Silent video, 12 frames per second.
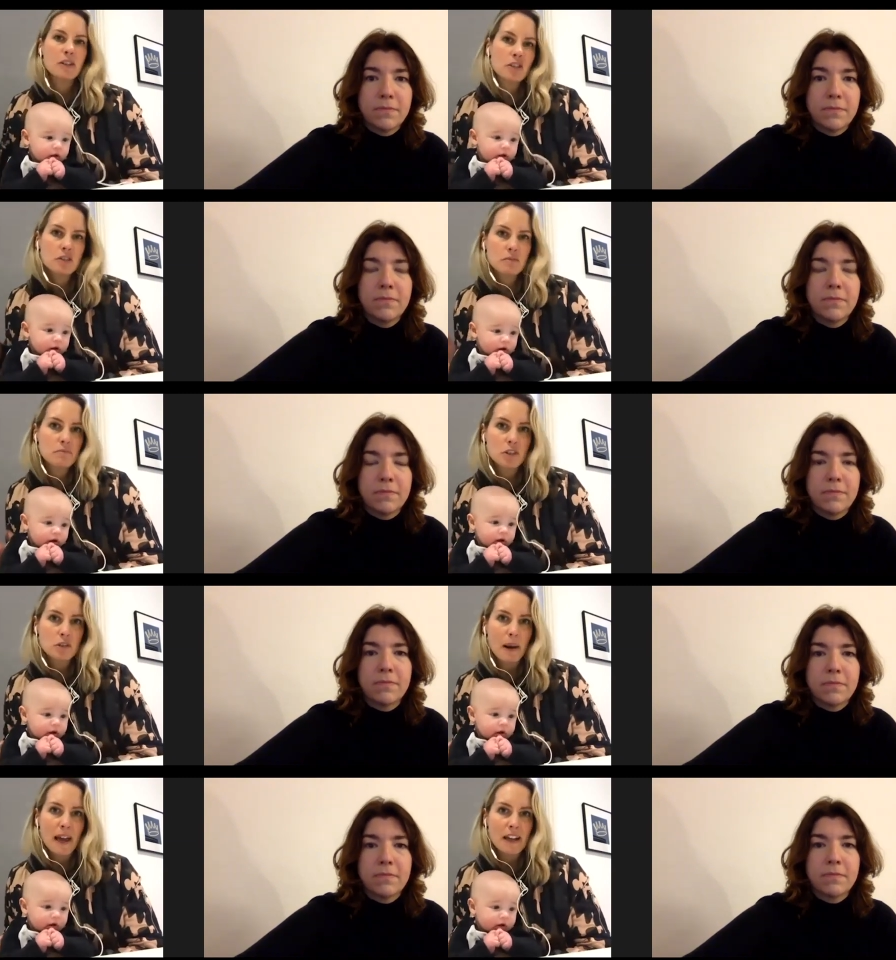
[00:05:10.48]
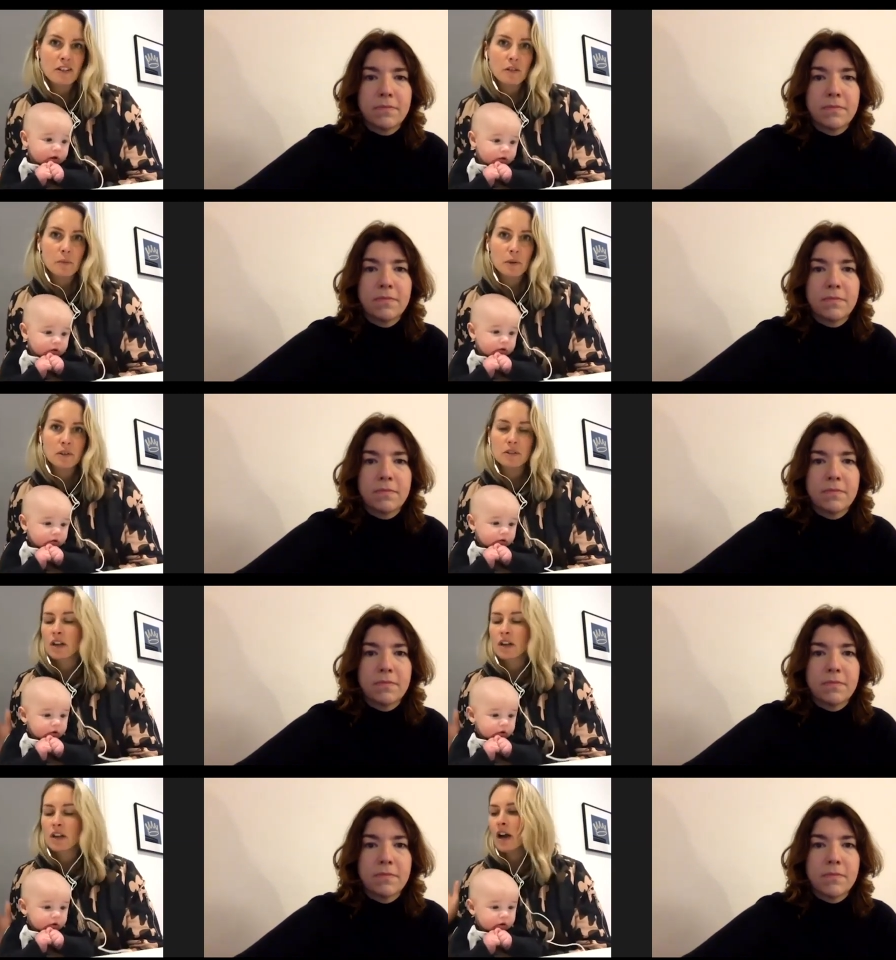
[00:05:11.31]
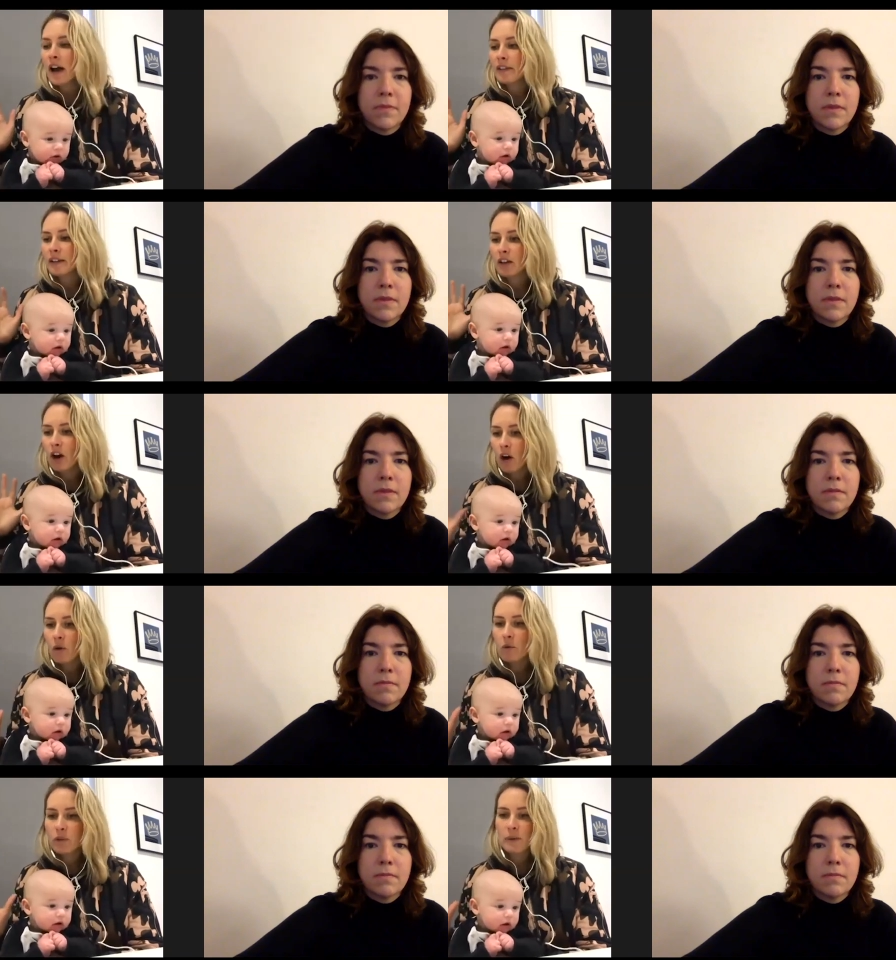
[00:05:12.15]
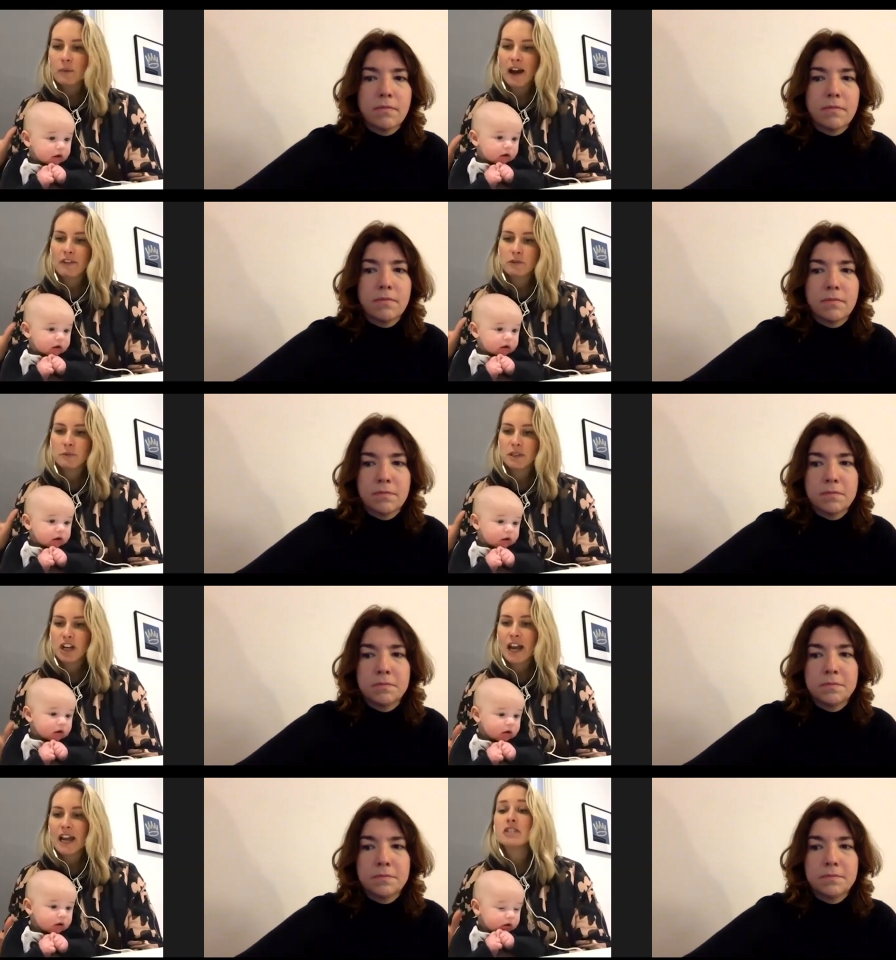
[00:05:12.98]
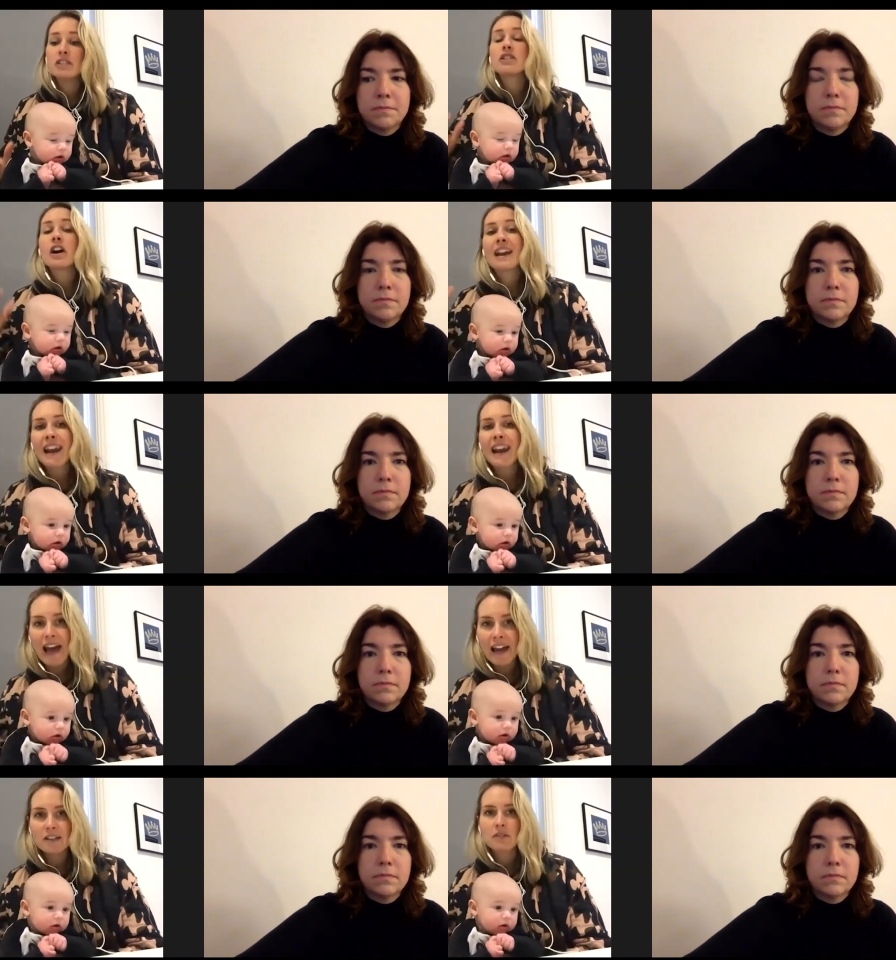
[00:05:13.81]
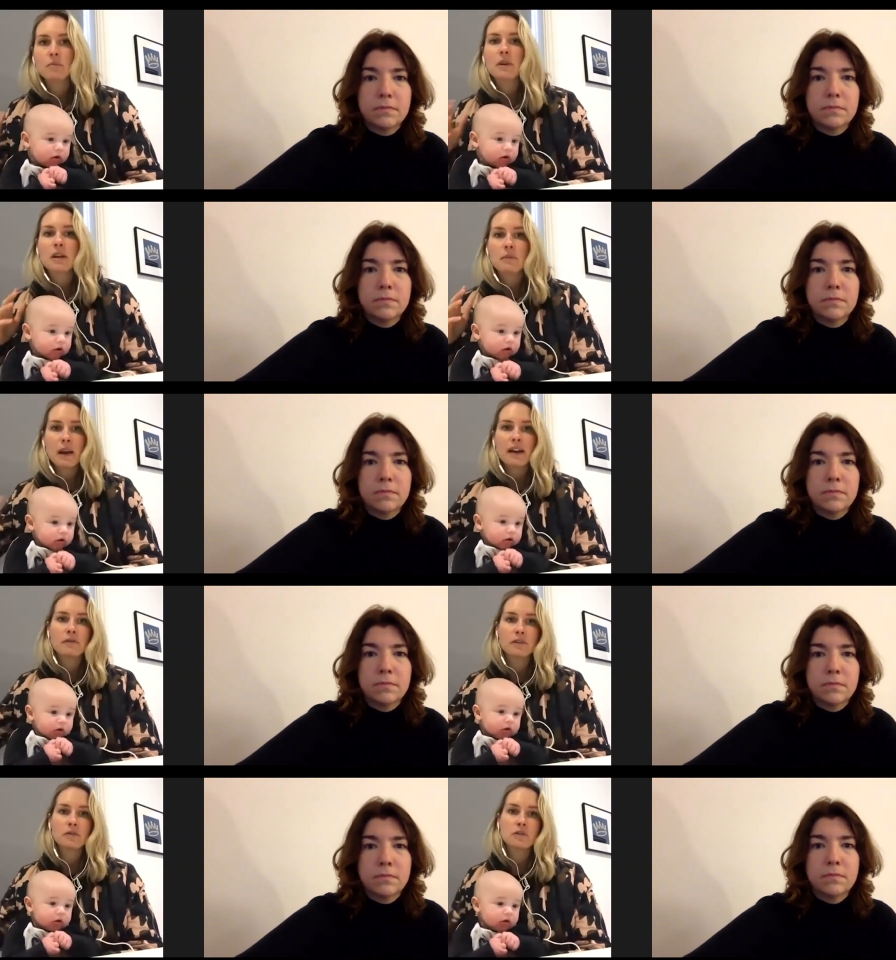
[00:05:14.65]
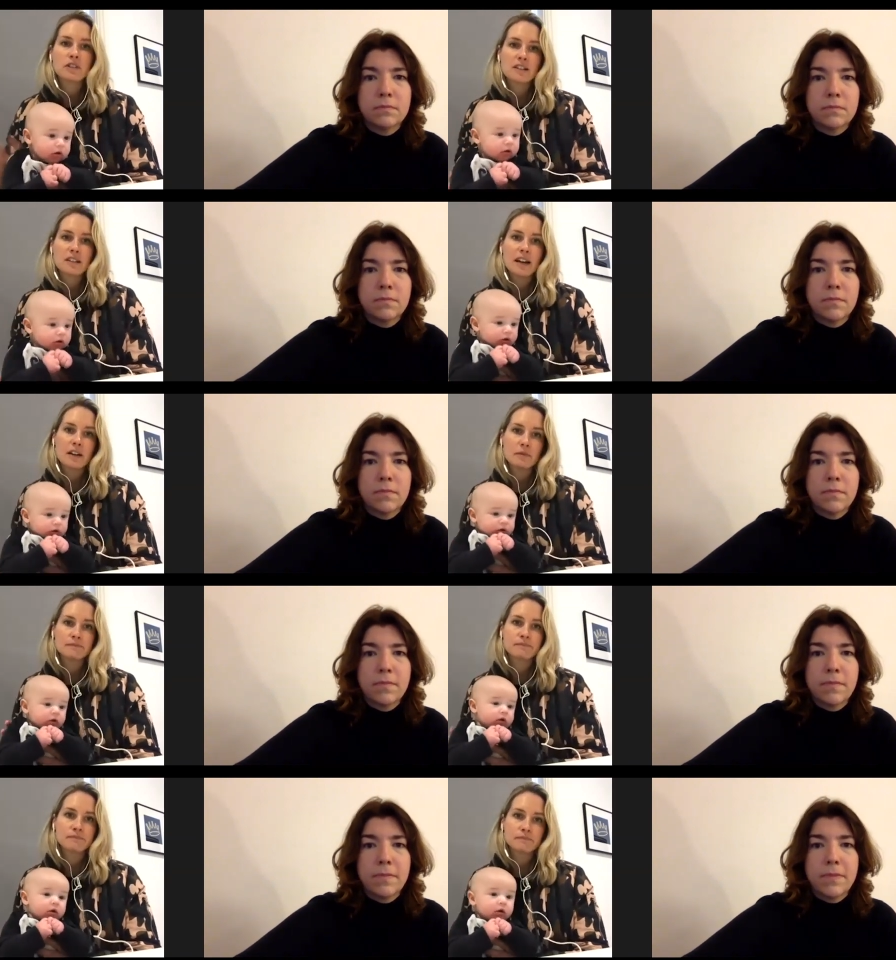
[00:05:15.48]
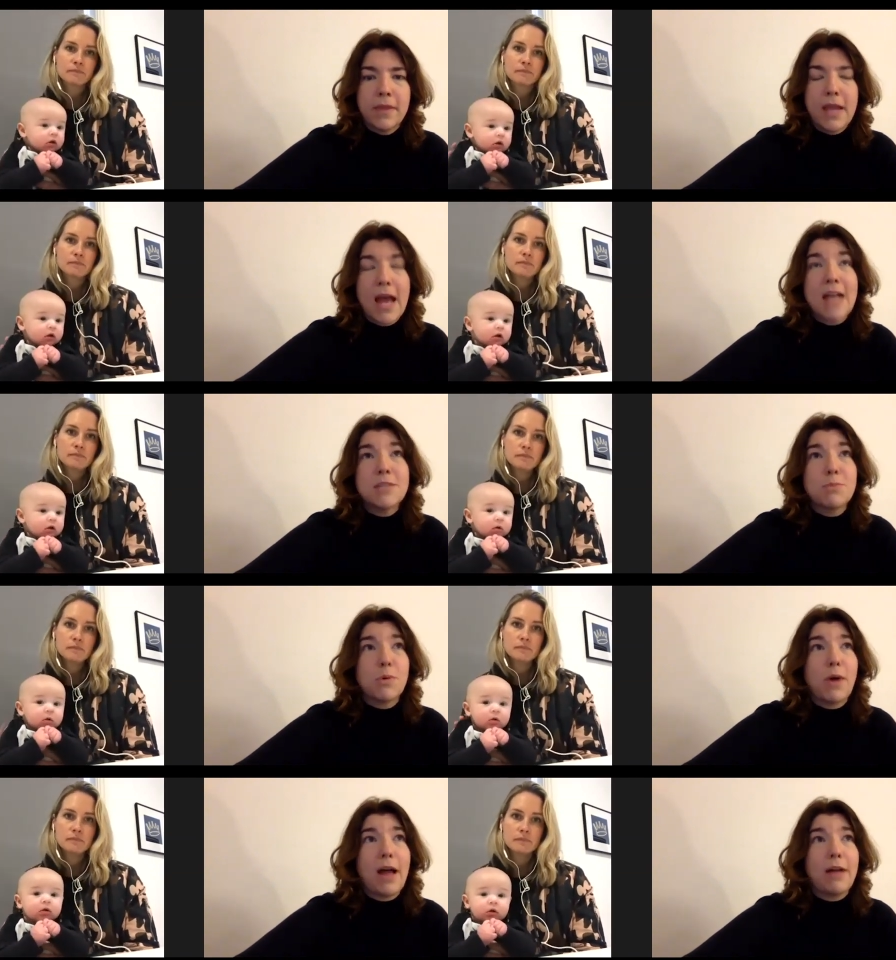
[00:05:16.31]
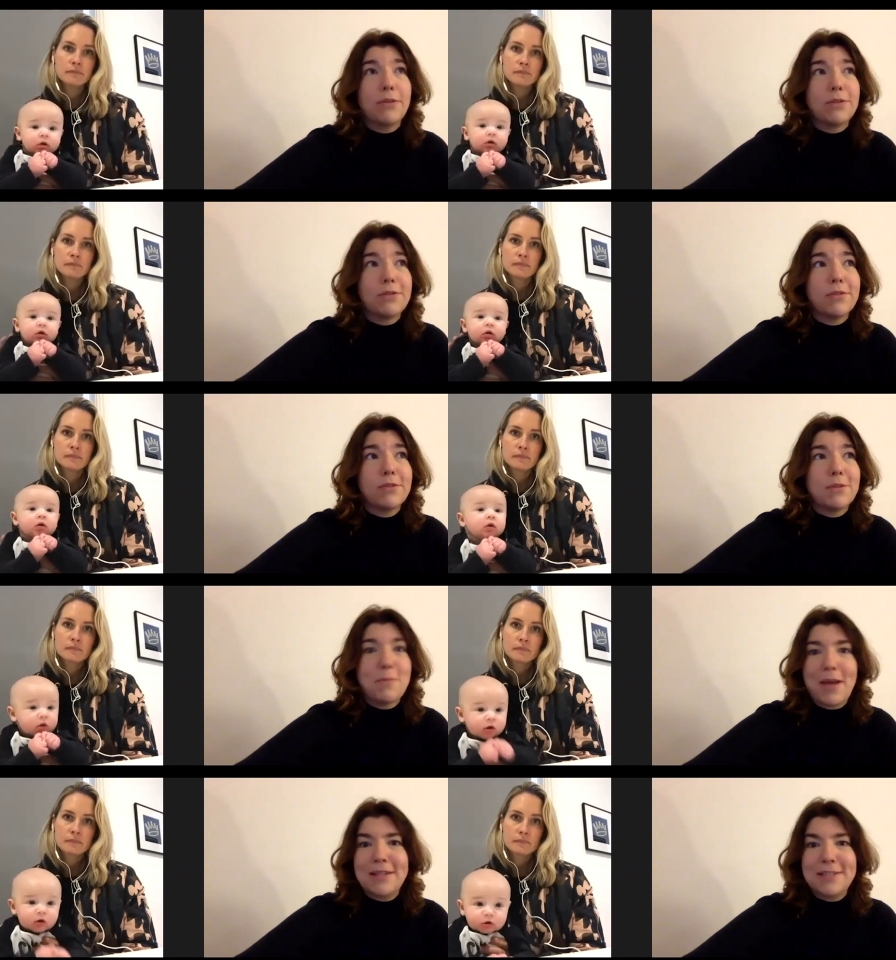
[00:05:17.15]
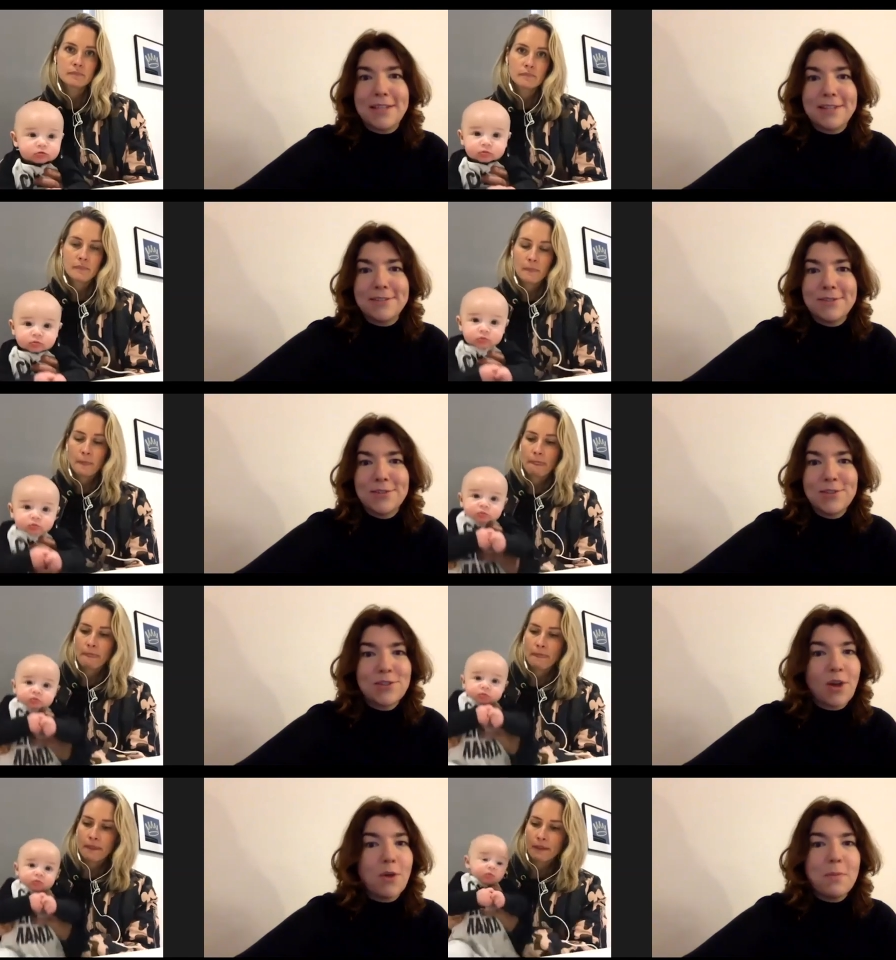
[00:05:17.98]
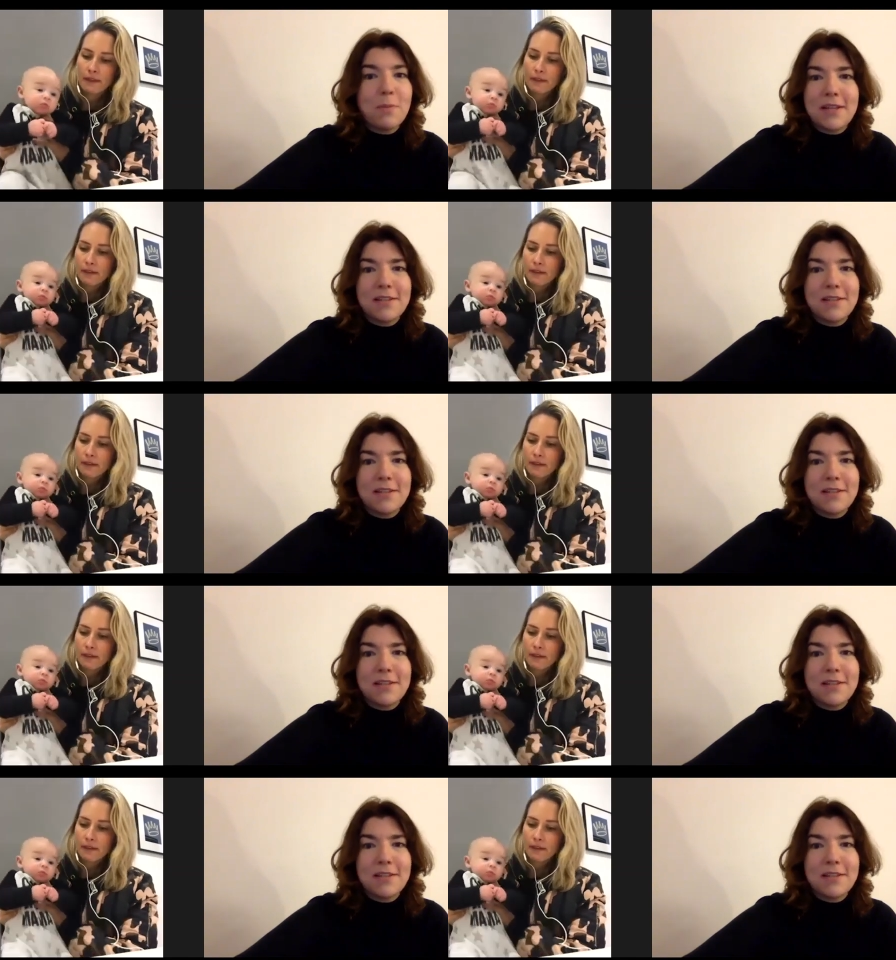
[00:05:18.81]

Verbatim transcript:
Speaker 1: just just play each other once. I think the whole thing will have to be changed unless we can play the full season out.
Speaker 2: It has brought out the best in so many